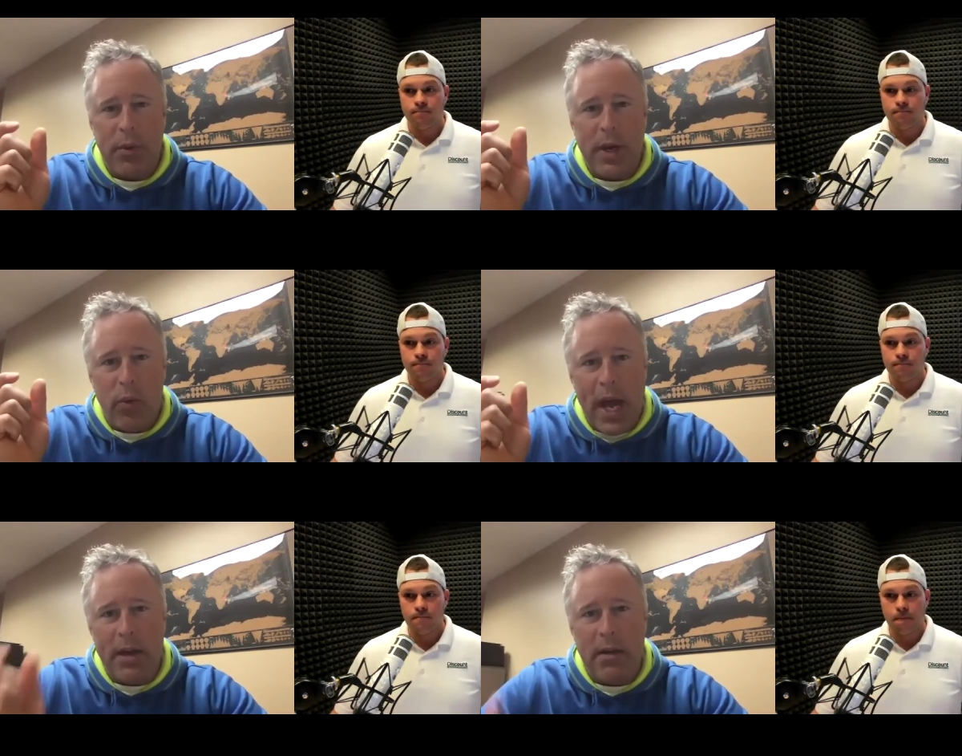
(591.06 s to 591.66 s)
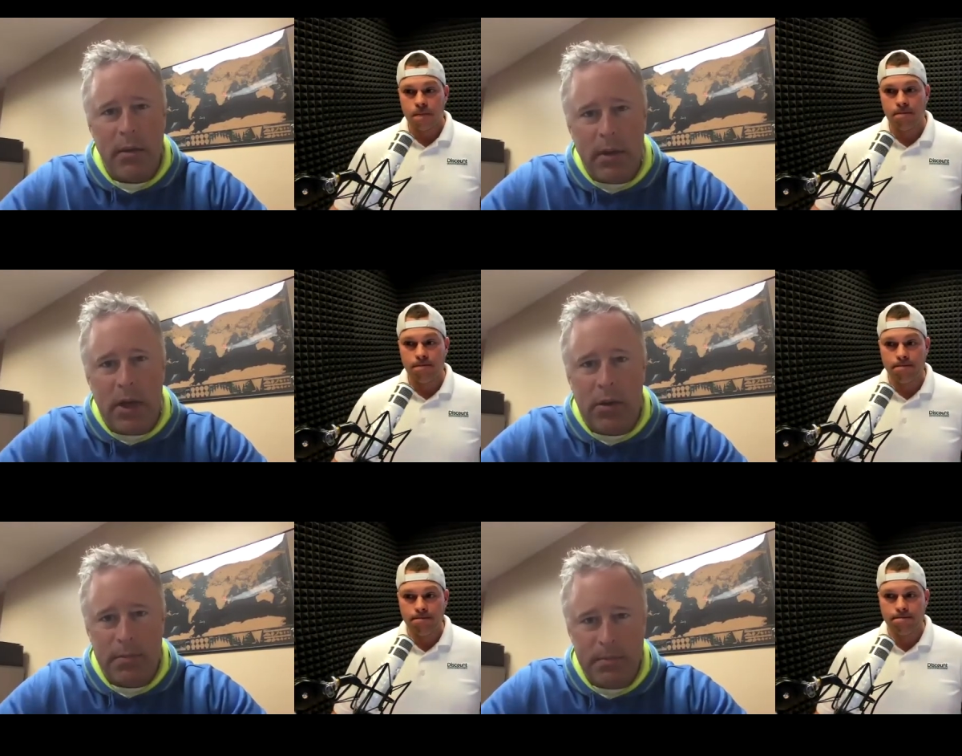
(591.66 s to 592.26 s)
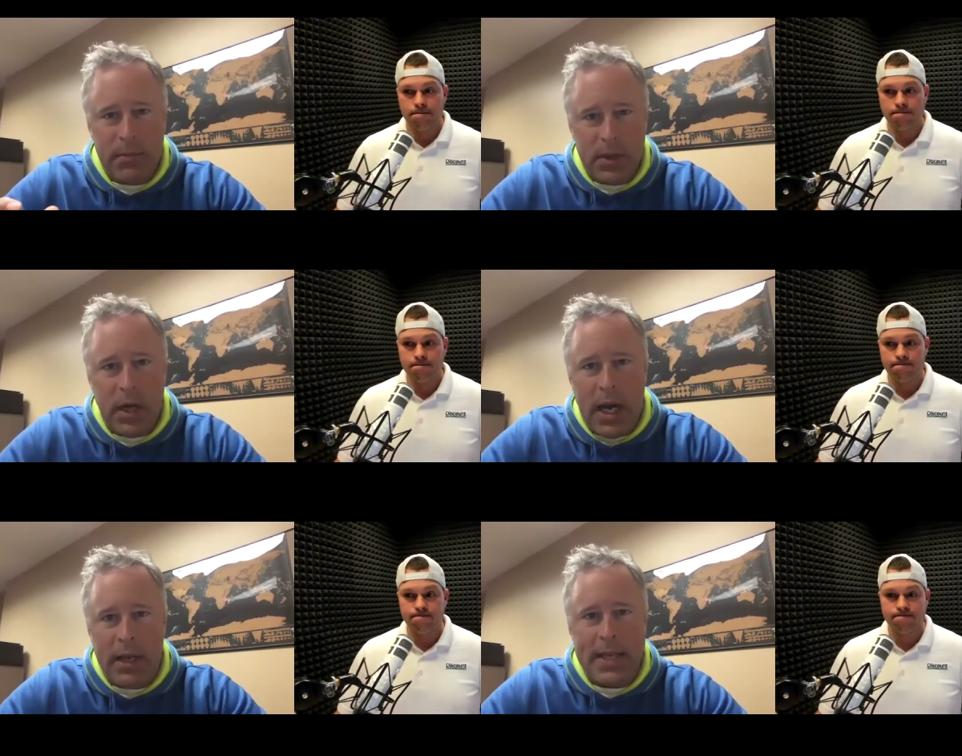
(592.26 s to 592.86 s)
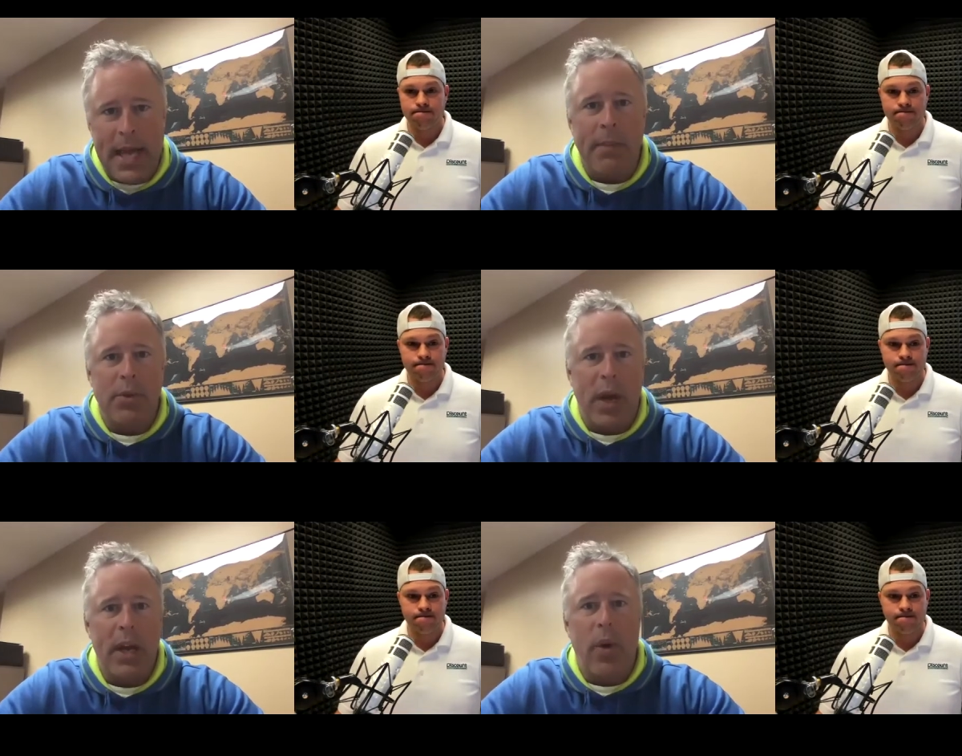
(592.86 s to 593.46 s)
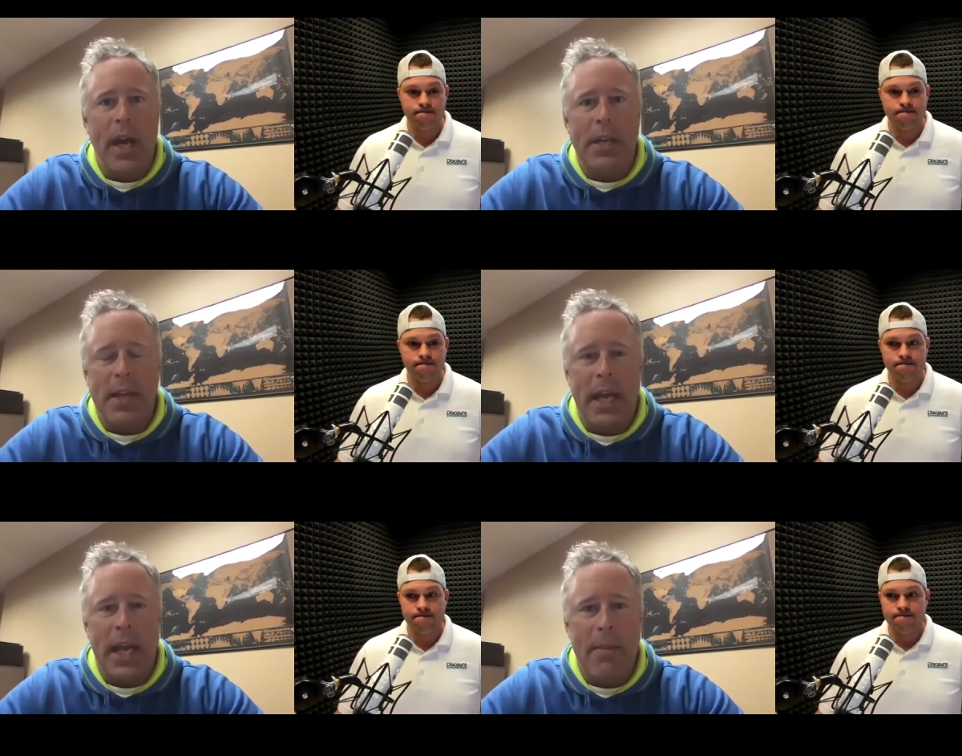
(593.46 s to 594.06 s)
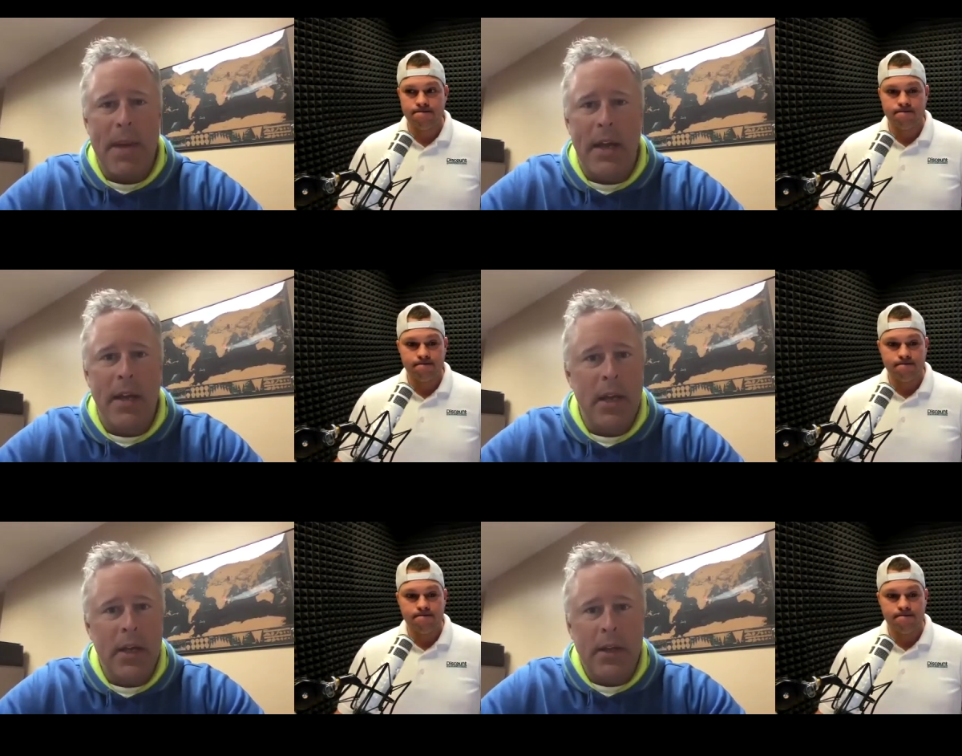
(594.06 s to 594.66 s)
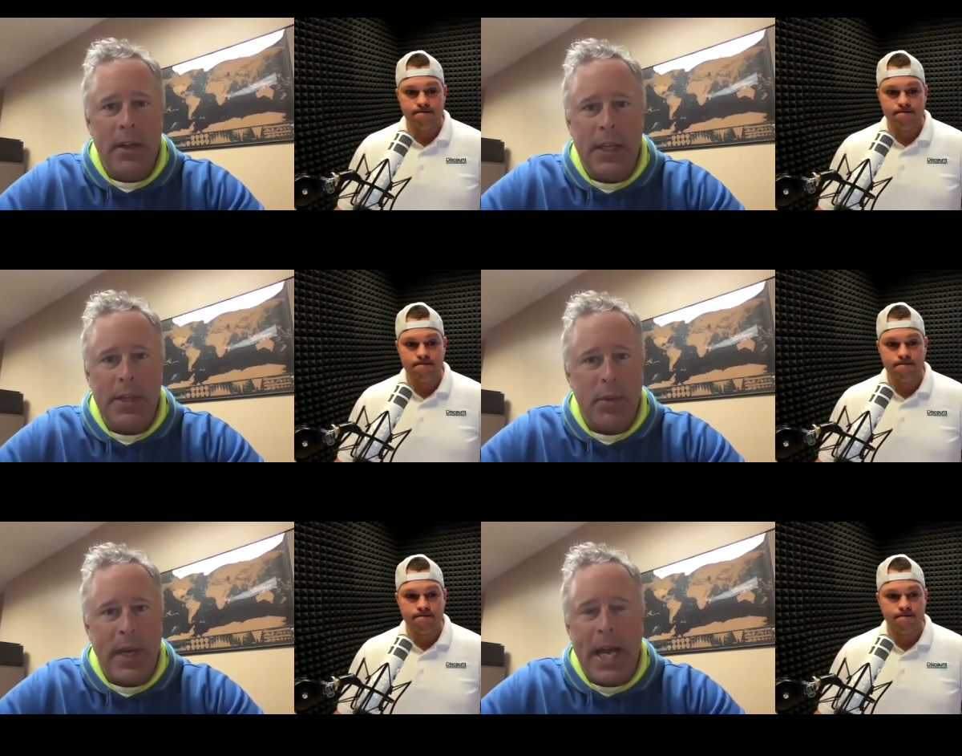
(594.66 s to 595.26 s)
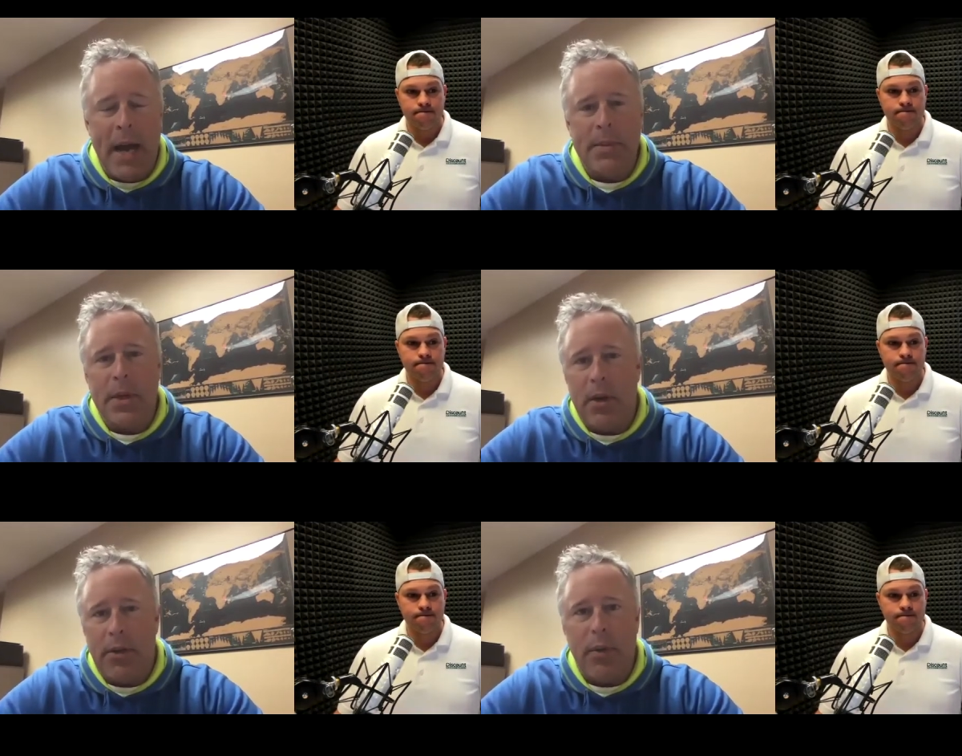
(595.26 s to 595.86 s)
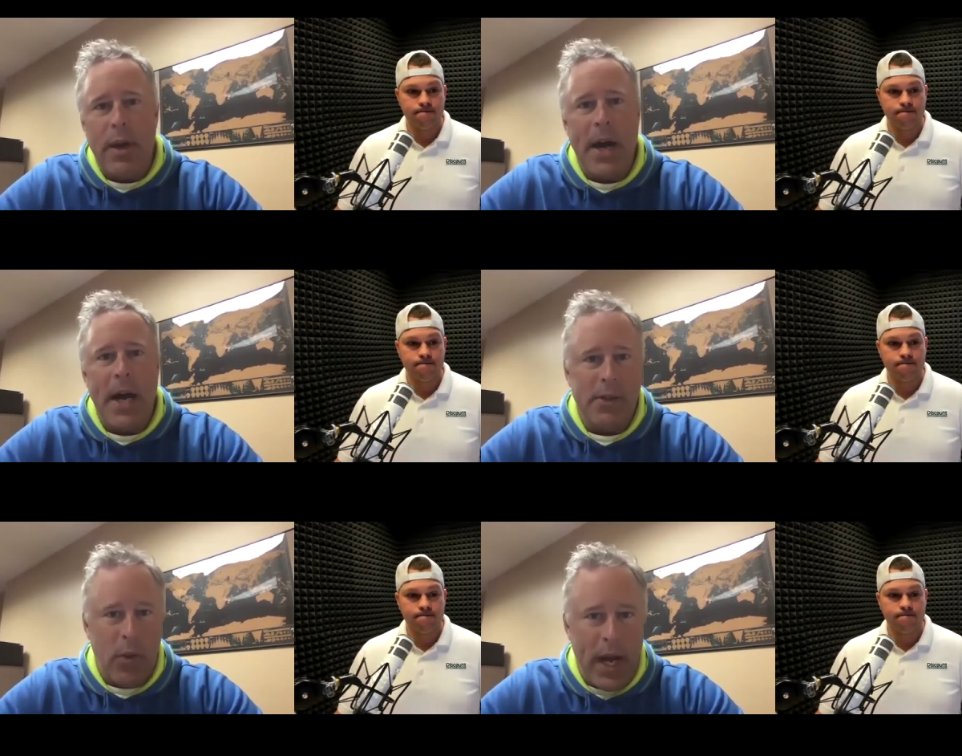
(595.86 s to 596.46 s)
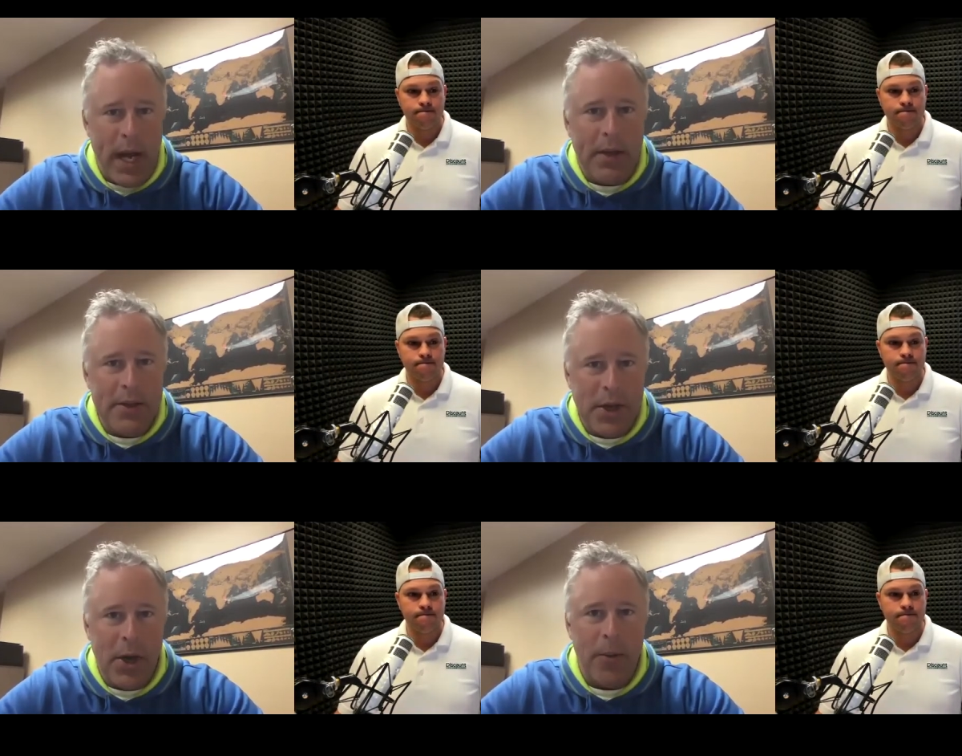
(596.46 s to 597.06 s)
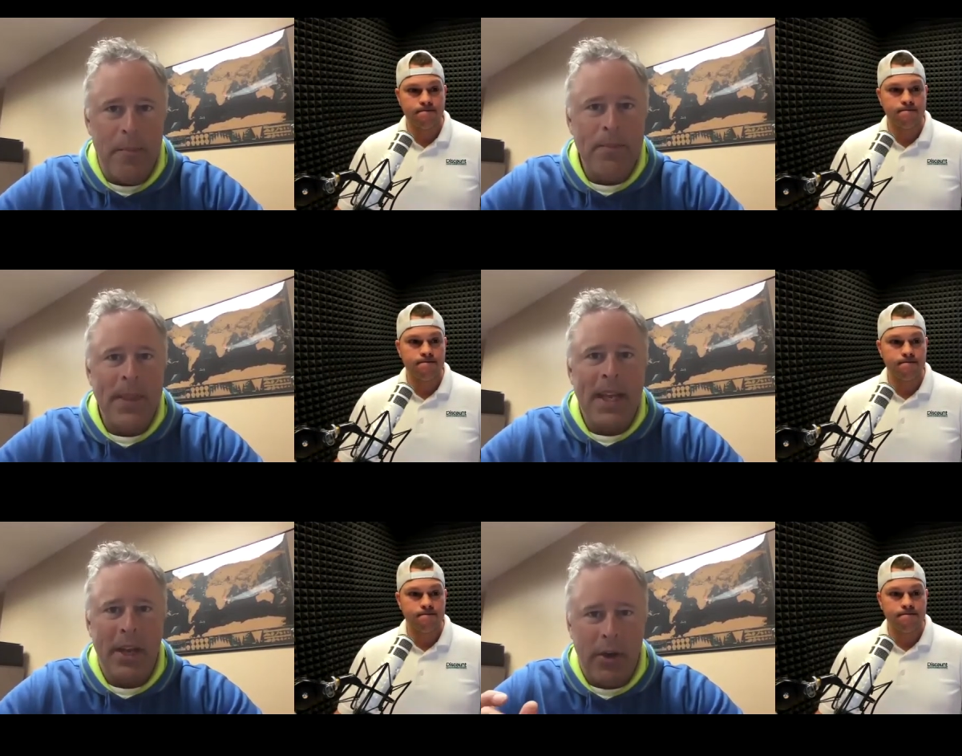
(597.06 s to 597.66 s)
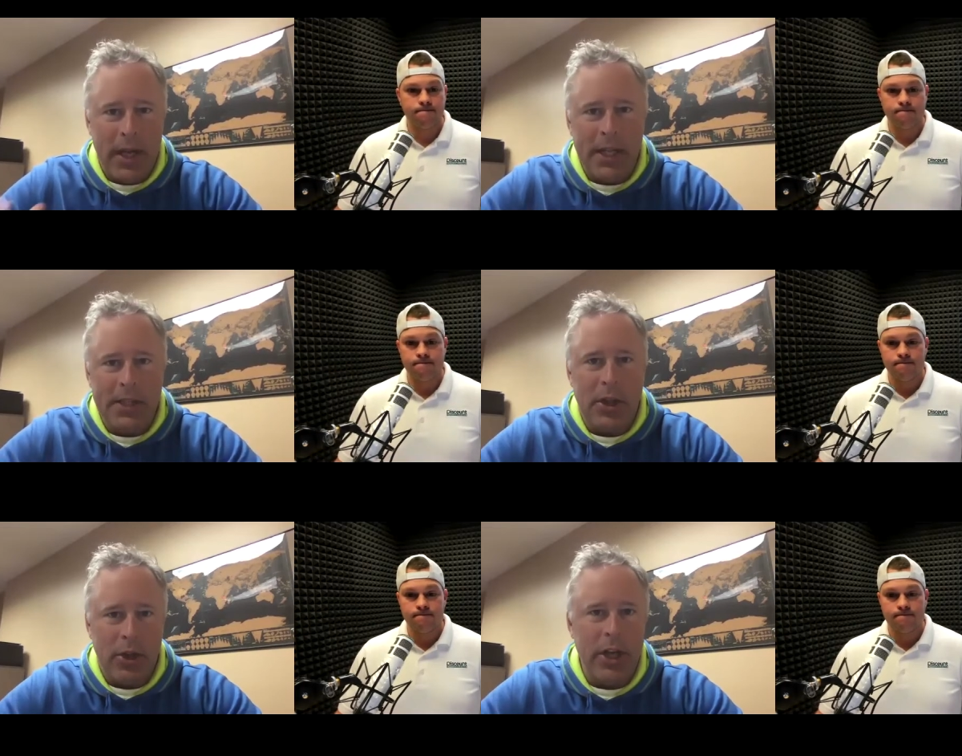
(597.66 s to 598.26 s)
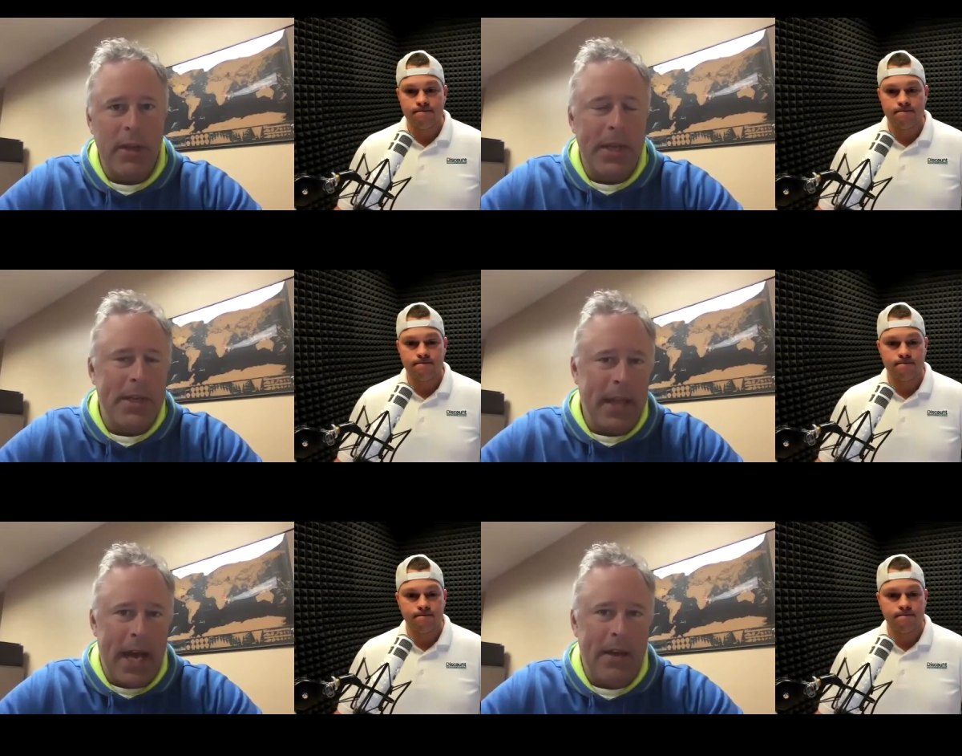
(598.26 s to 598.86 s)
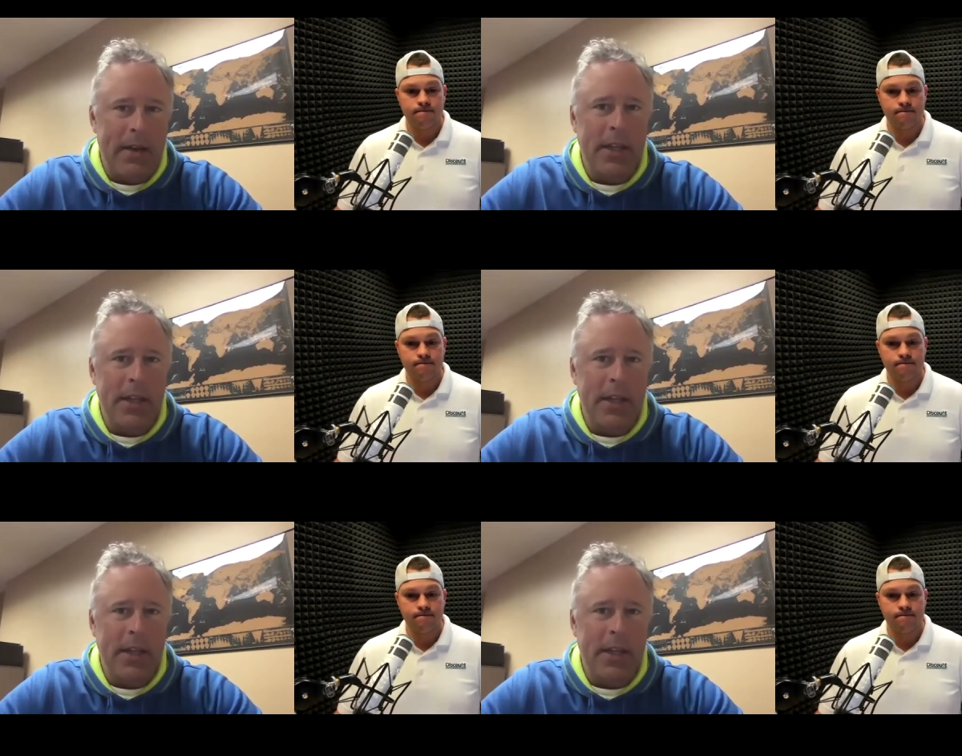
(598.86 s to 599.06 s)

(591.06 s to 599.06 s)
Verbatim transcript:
Speaker 1: red you know uh, tabs right away saying, hey man, these three comps are three miles away, so you know, and it's alerting me to that.